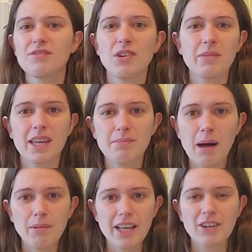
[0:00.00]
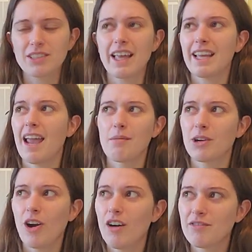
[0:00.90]
filming in public or like
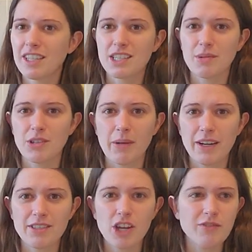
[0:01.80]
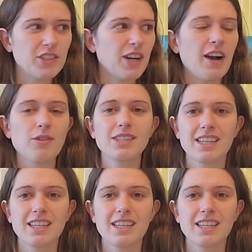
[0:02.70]
camera confidence when you're by yourself in your house.